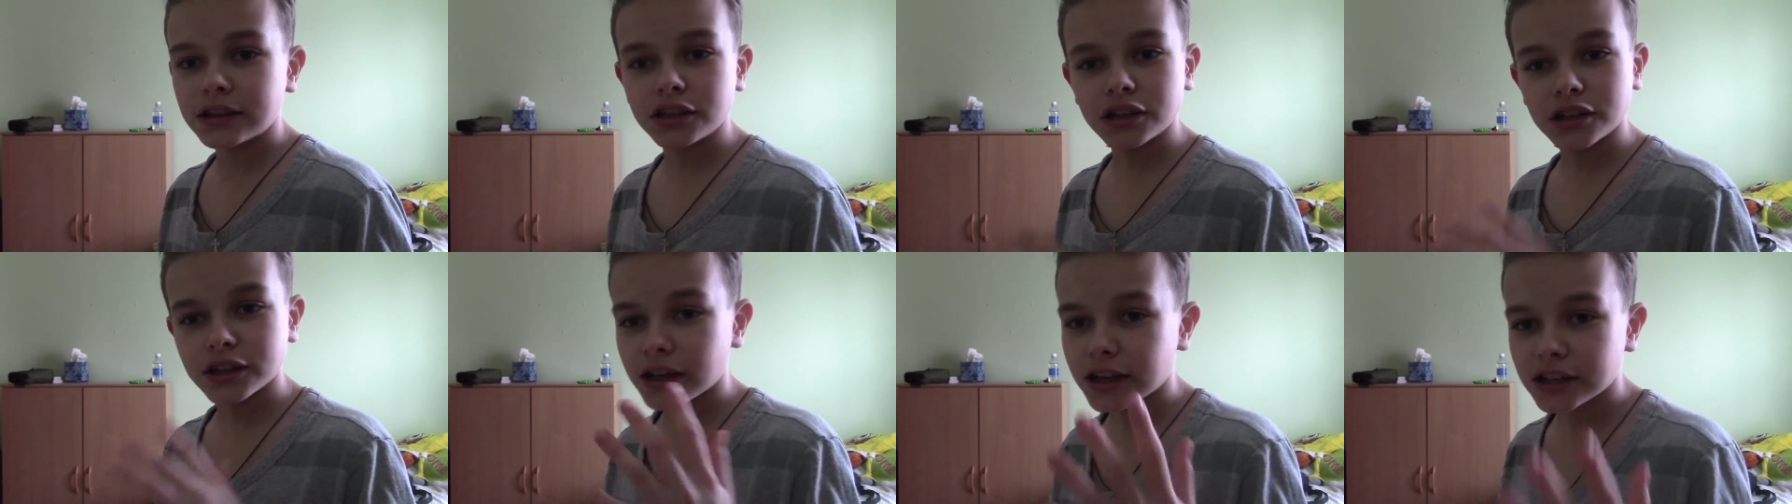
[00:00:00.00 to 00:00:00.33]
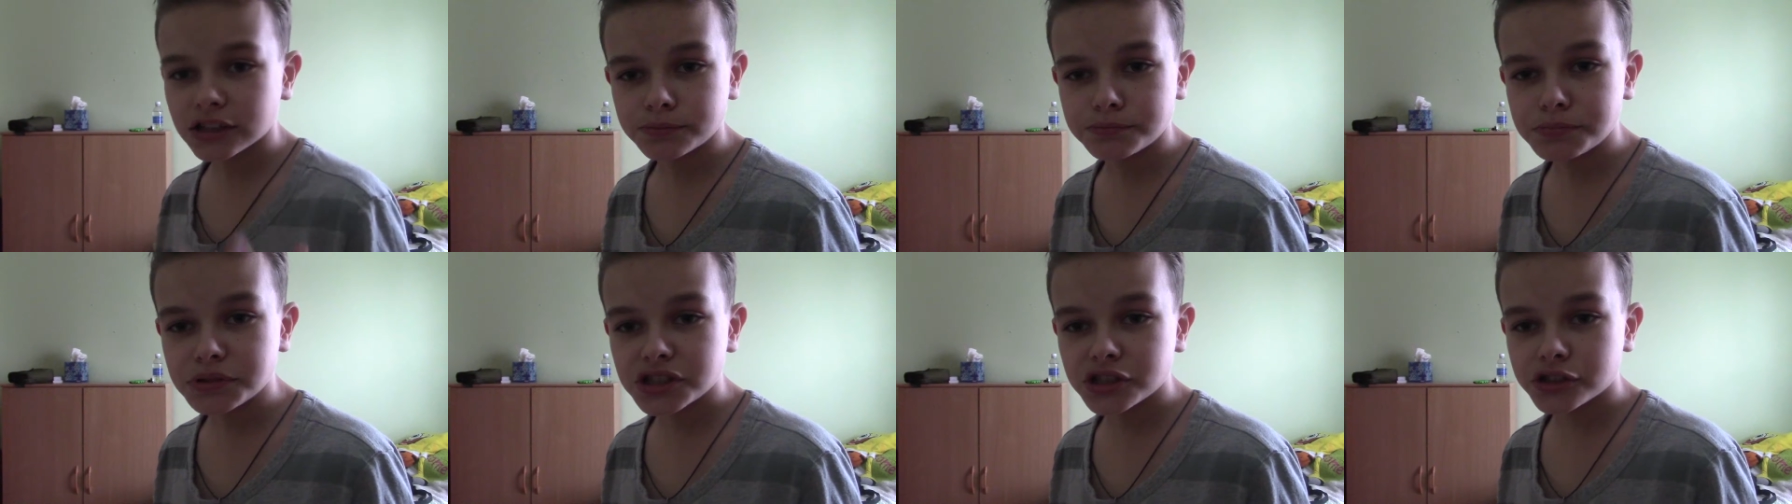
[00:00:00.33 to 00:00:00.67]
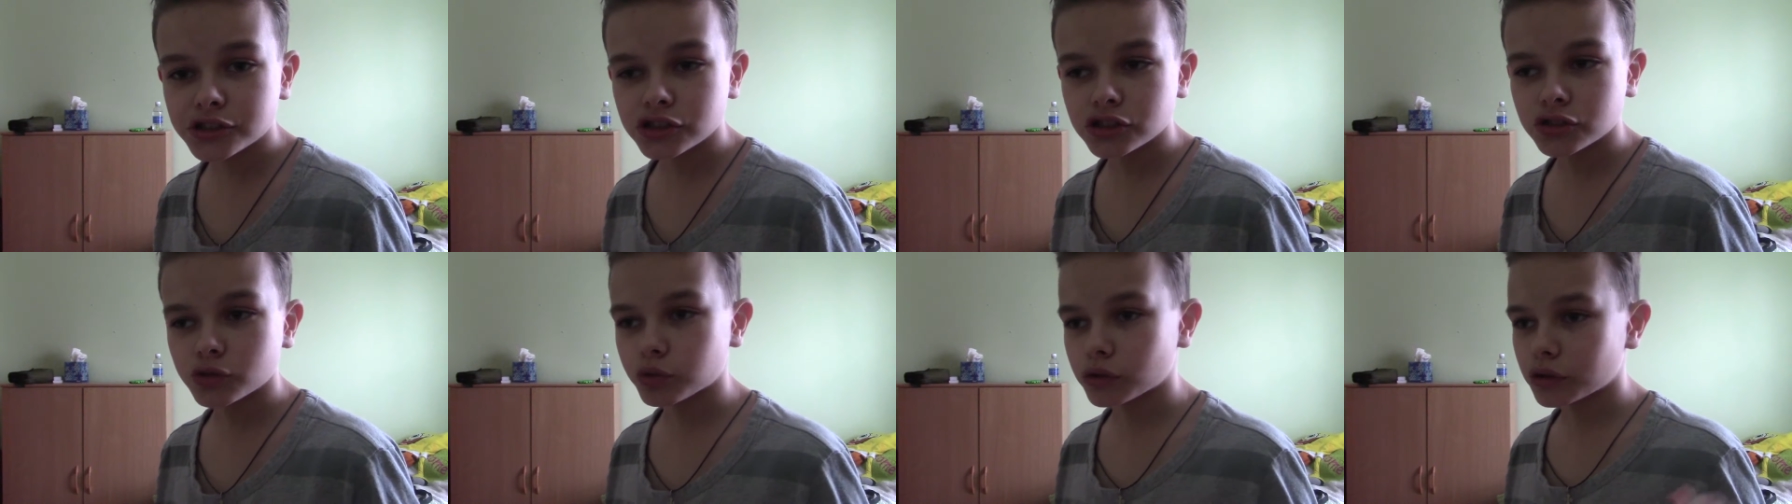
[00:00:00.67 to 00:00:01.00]
It has
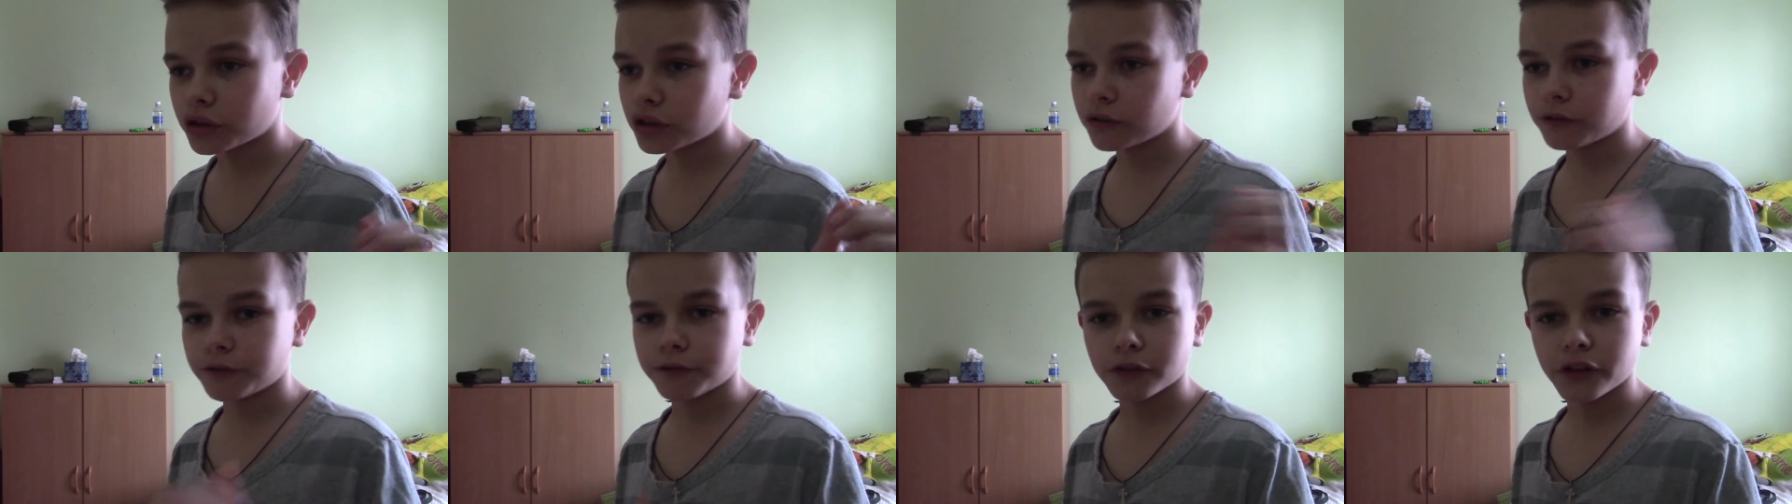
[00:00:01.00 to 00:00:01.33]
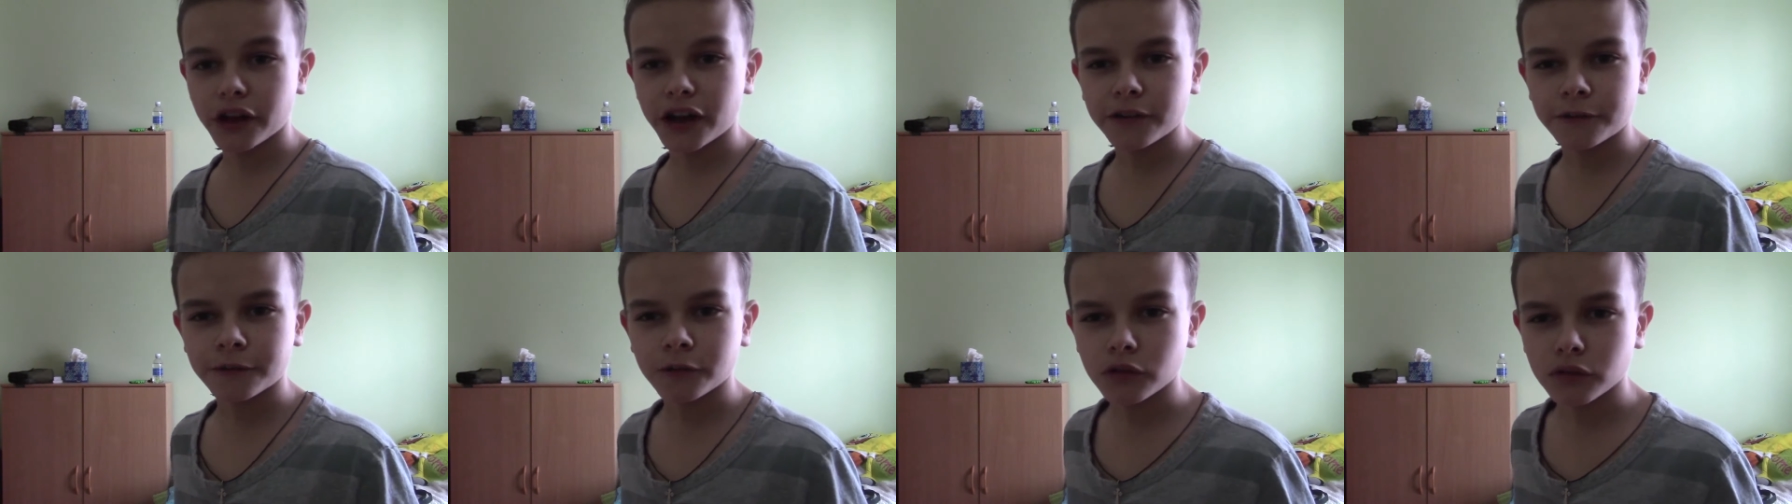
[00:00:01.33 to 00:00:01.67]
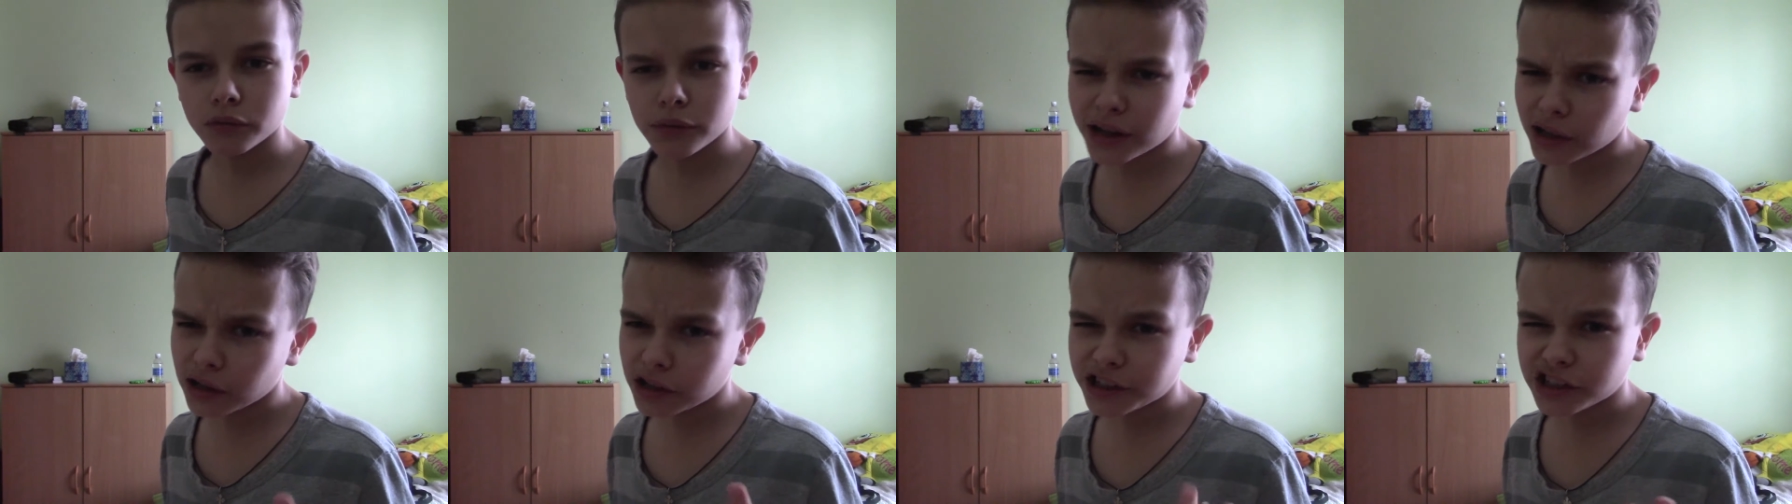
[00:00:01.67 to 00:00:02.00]
beaches. We're going to fly for
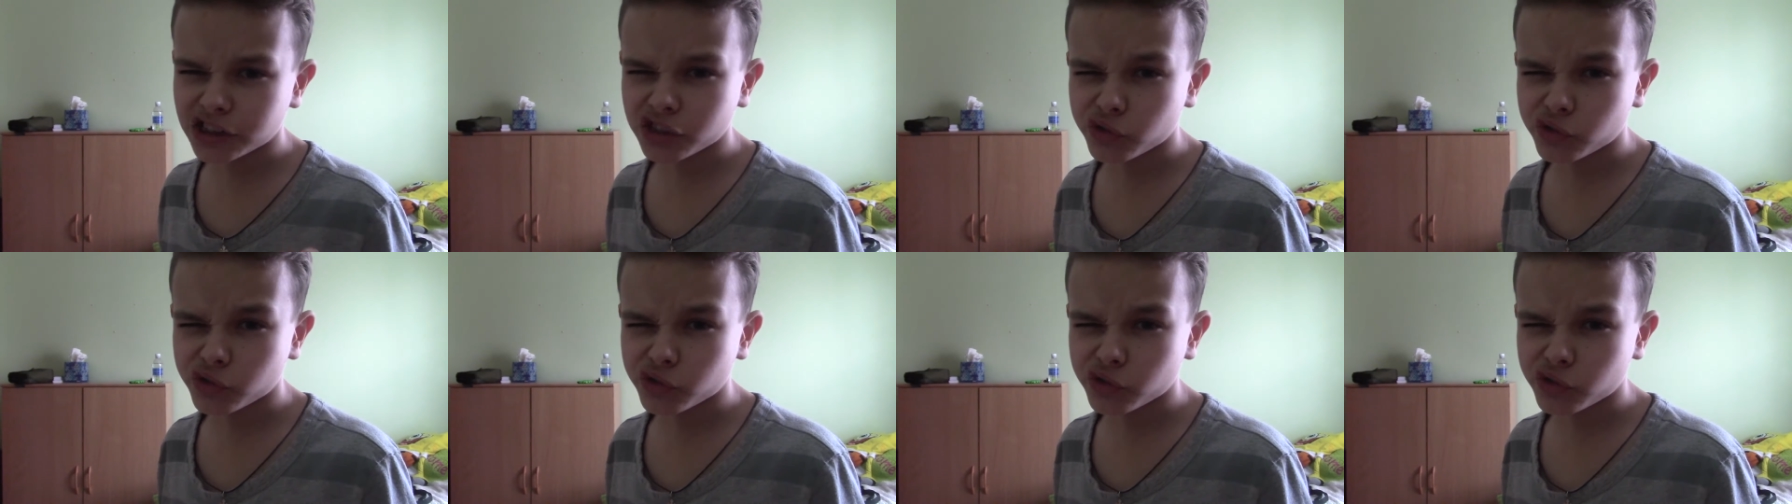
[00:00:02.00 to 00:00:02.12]
about